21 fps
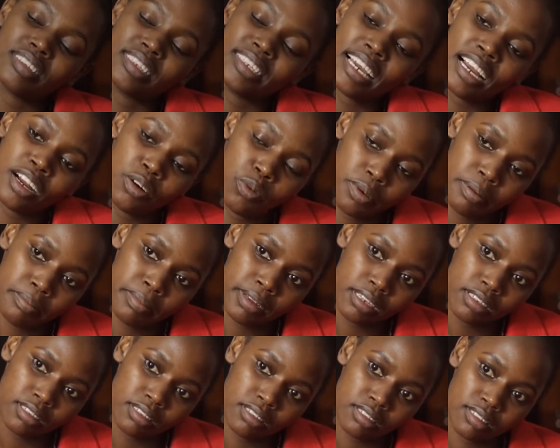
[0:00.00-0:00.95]
young
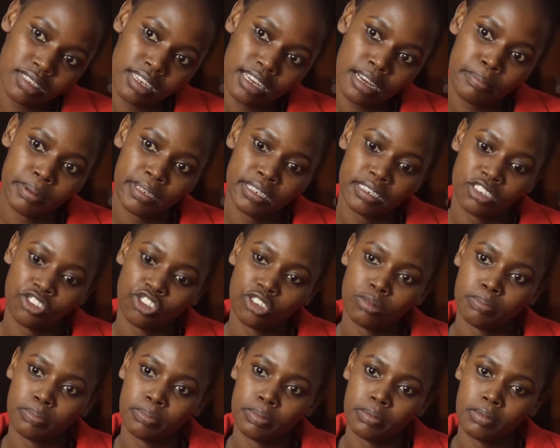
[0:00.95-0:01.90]
women to take up leadership
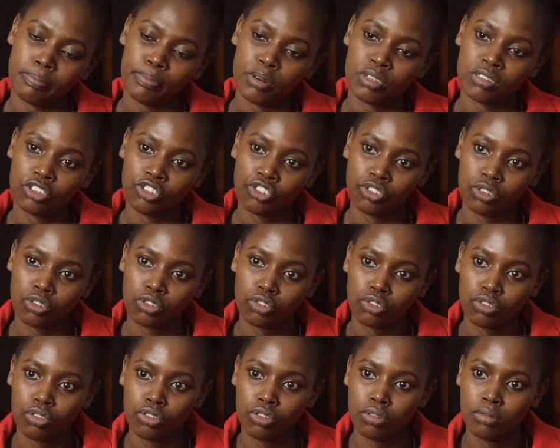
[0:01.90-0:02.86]

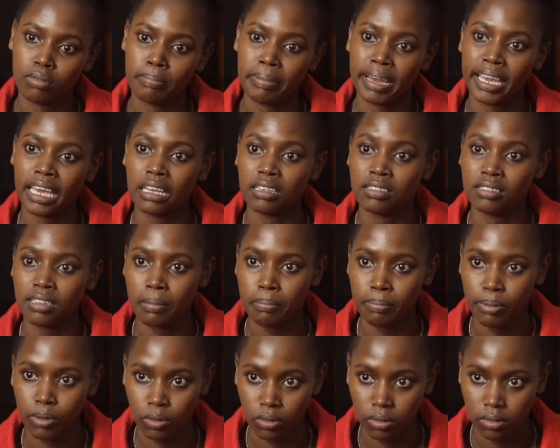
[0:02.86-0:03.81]
positions by
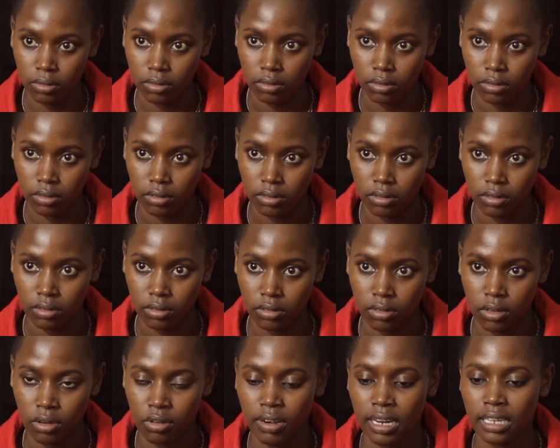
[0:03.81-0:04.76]
example.
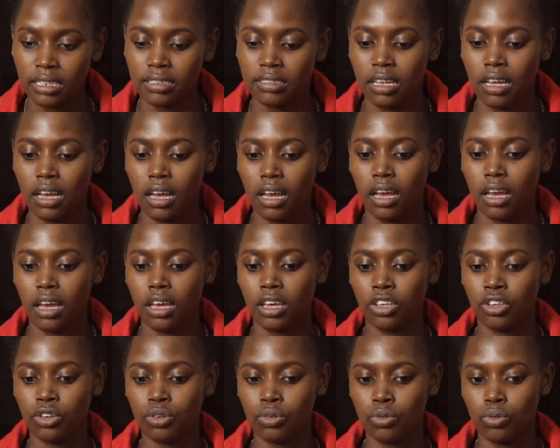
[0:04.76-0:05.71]
All right.
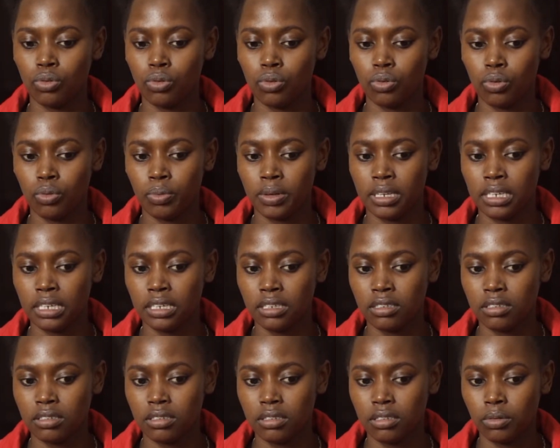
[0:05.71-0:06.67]
We
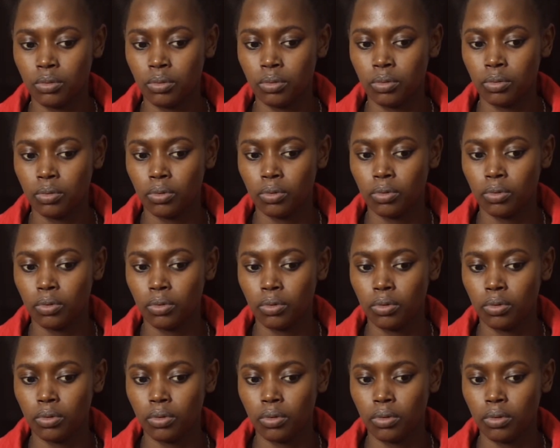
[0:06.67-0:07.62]
need.
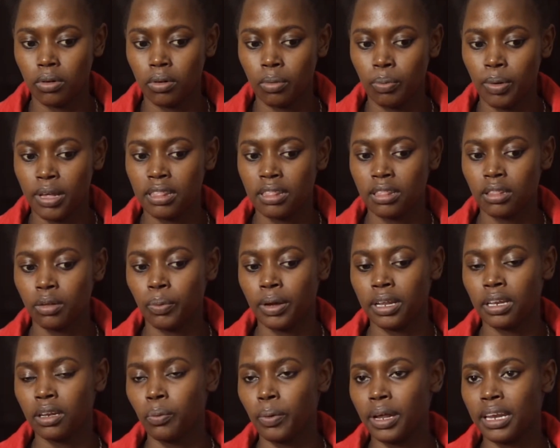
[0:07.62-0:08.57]

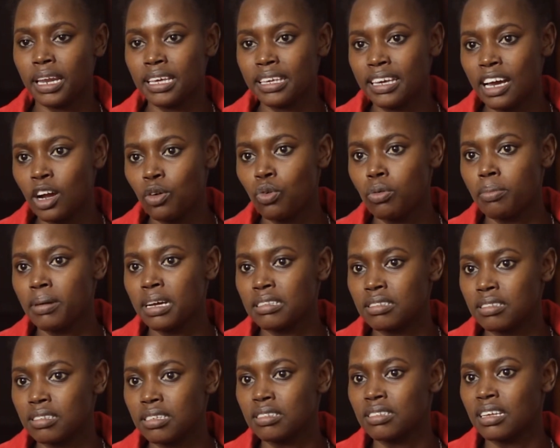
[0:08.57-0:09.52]
When a young woman
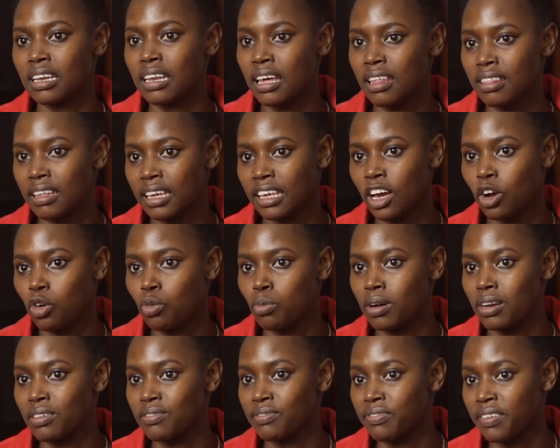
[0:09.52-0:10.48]
sees another young
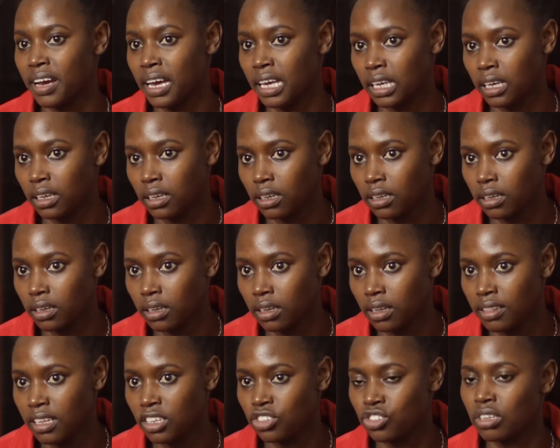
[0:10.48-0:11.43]
woman vying,
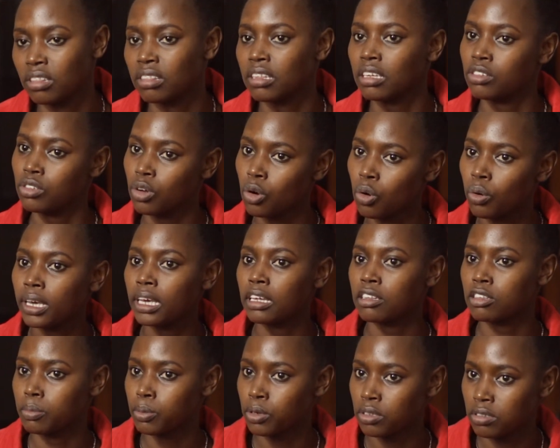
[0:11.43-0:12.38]
then she thinks, okay,
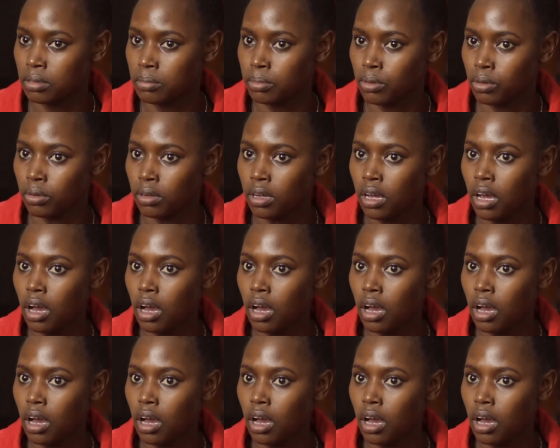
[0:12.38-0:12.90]
it's possible.